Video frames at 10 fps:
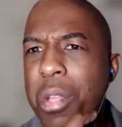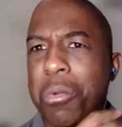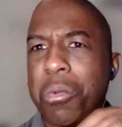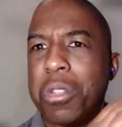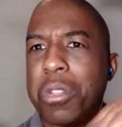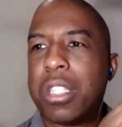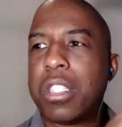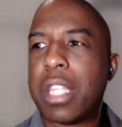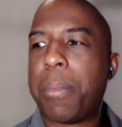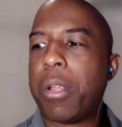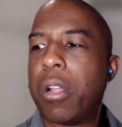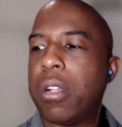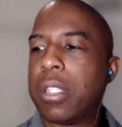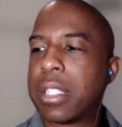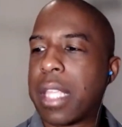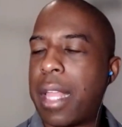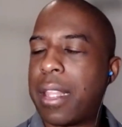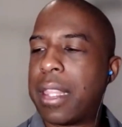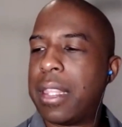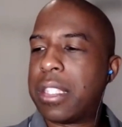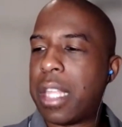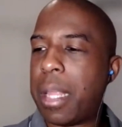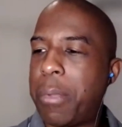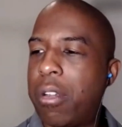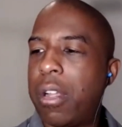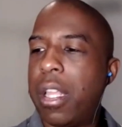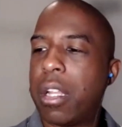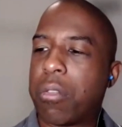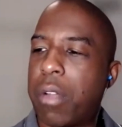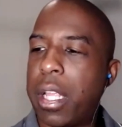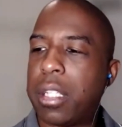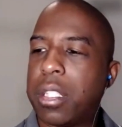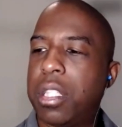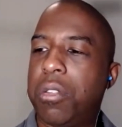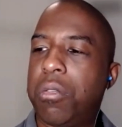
So Zapier, does Zapier integrate